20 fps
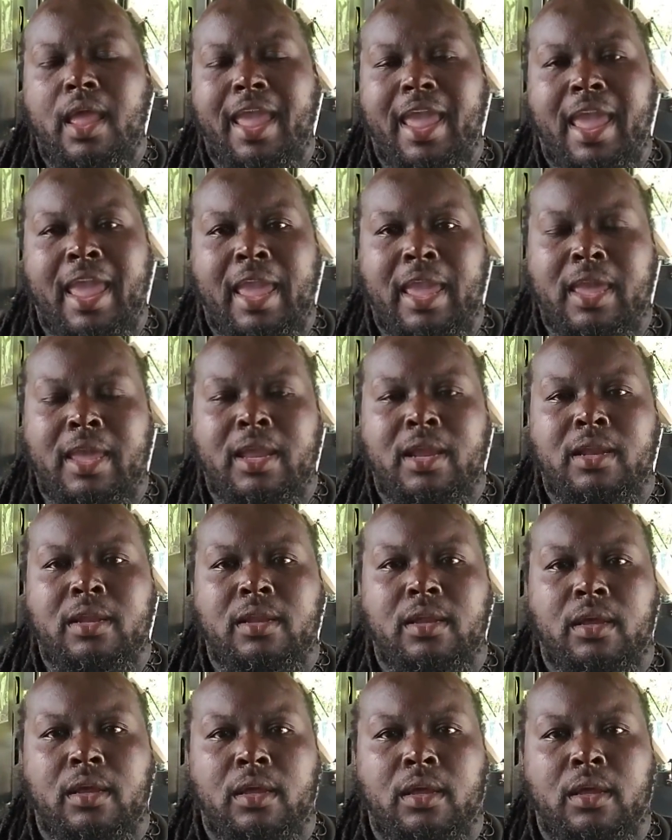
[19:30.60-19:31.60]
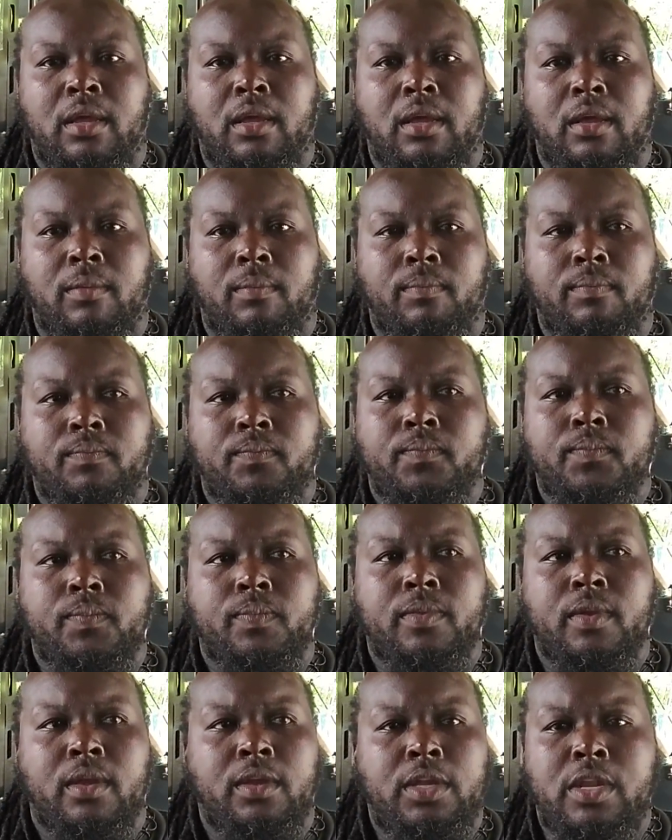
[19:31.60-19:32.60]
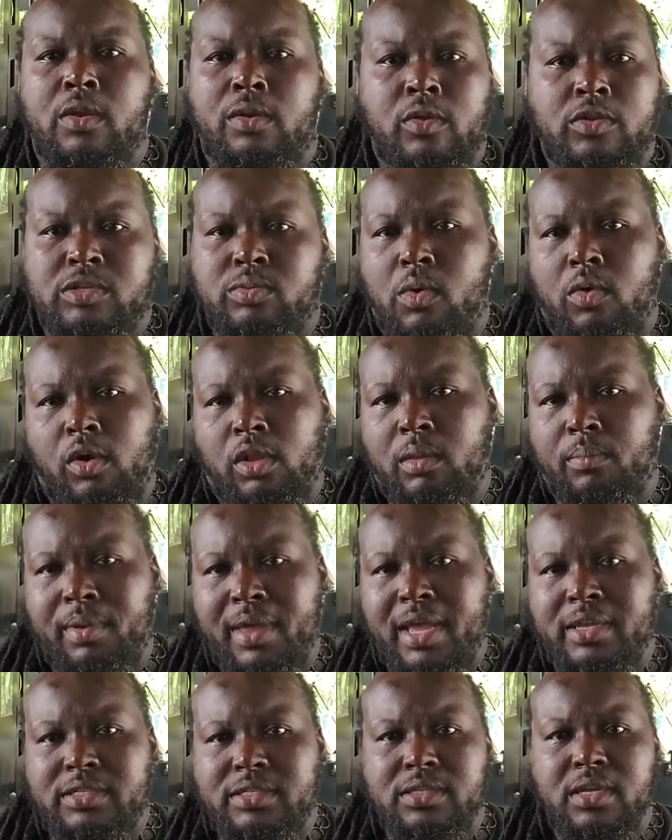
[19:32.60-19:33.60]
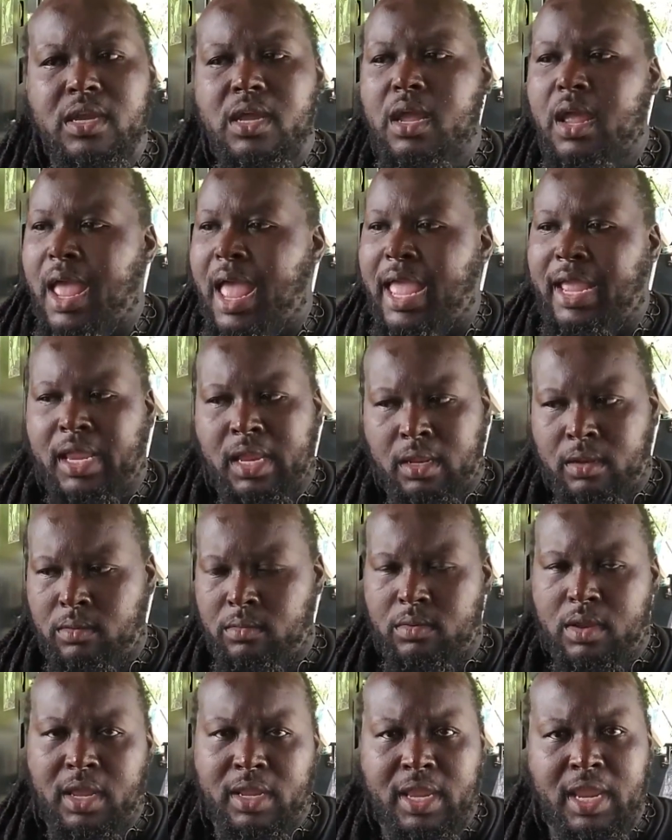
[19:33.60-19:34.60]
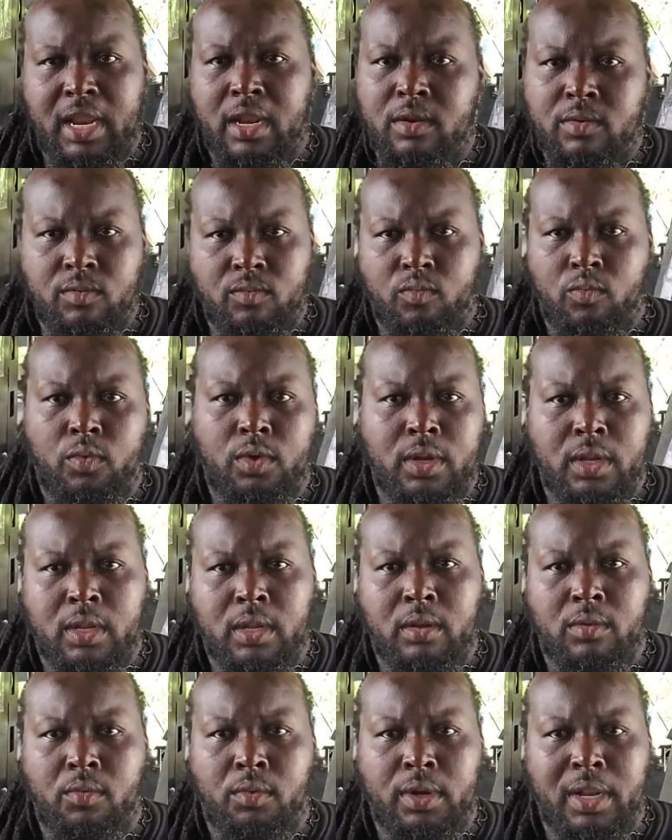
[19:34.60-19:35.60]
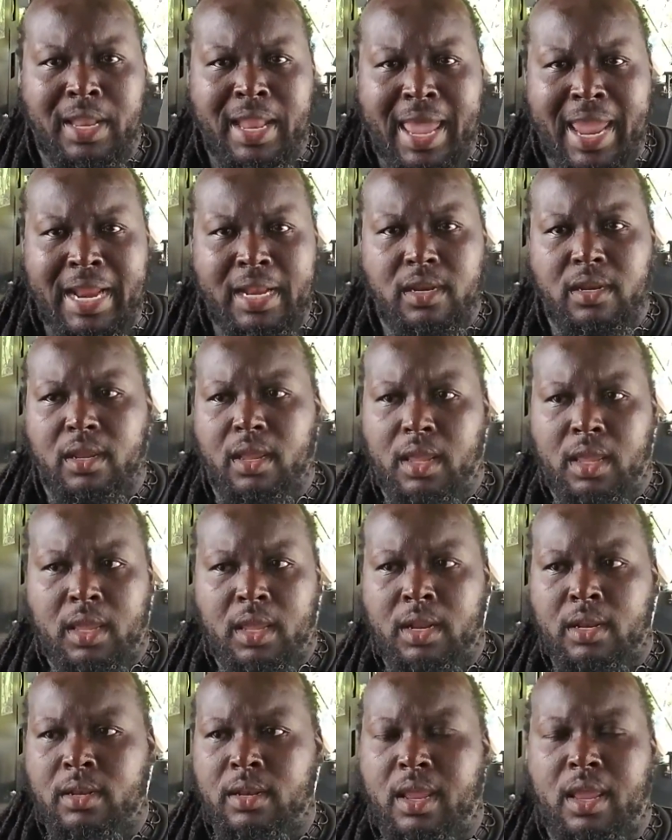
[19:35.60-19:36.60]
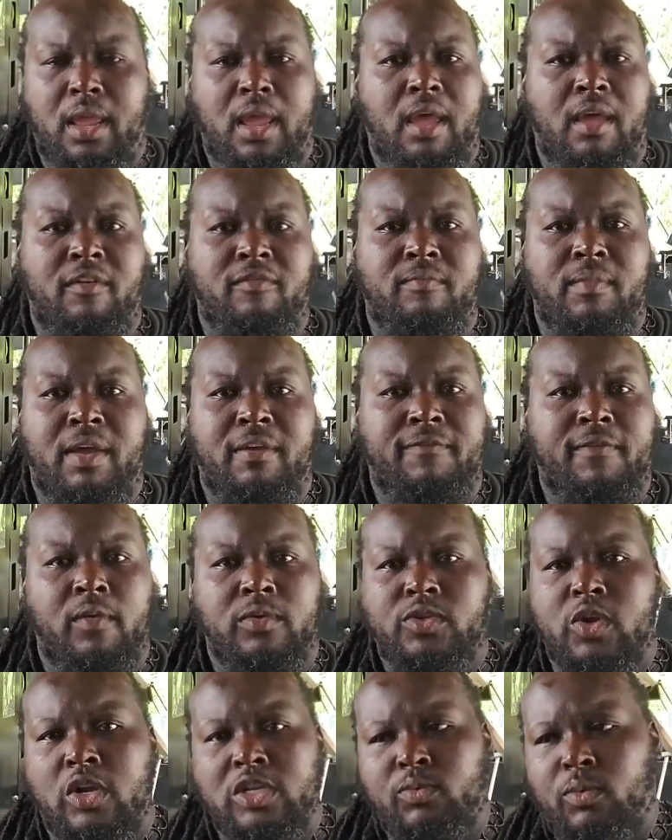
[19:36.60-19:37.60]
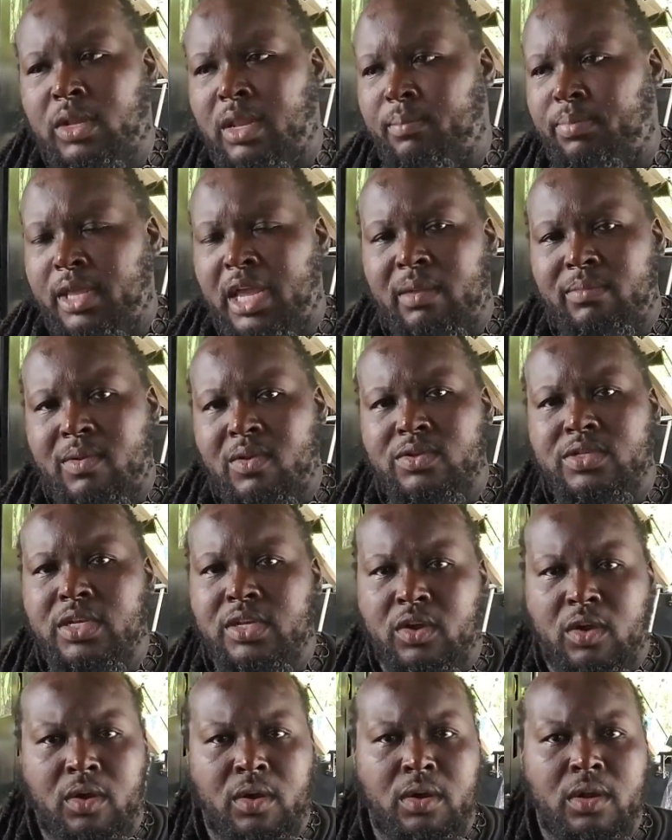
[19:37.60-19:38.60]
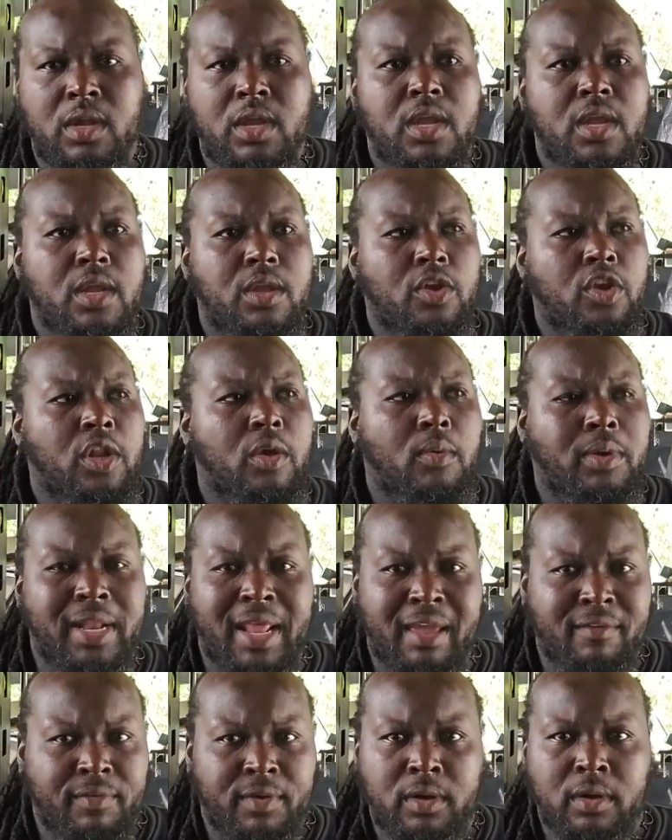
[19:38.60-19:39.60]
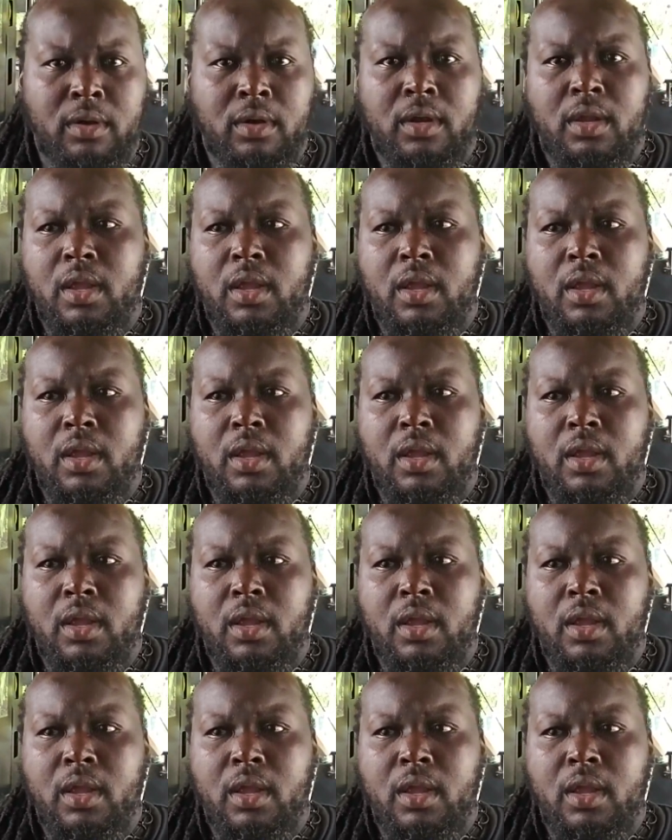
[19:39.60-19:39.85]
and do some work on the bus, I can again run a light and have my phone charging while I'm playing music, or whatever,